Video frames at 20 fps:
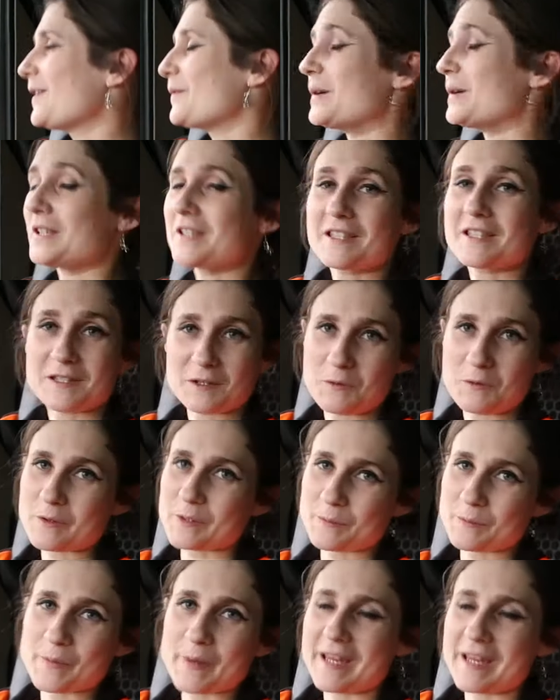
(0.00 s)
which
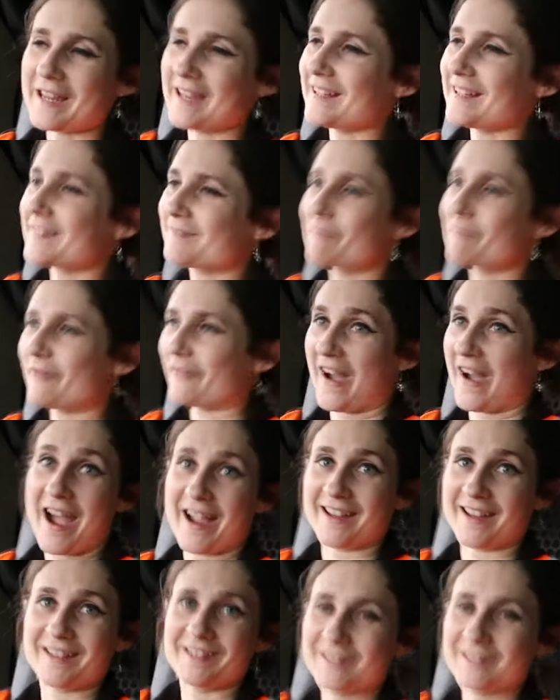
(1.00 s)
suits me
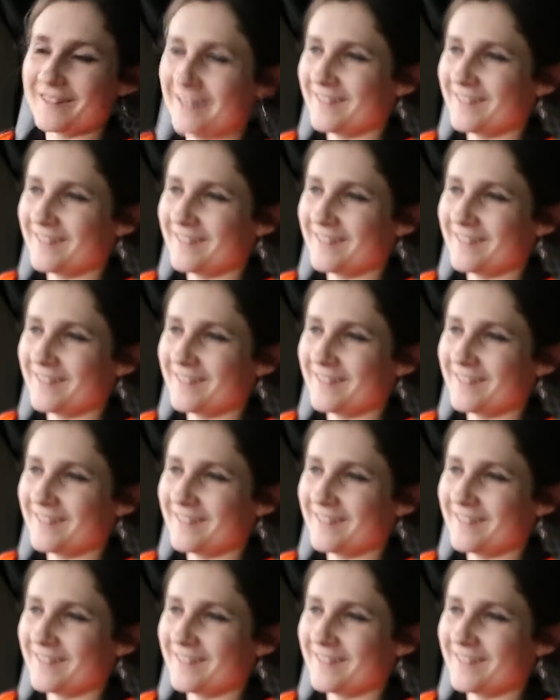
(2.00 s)
fine.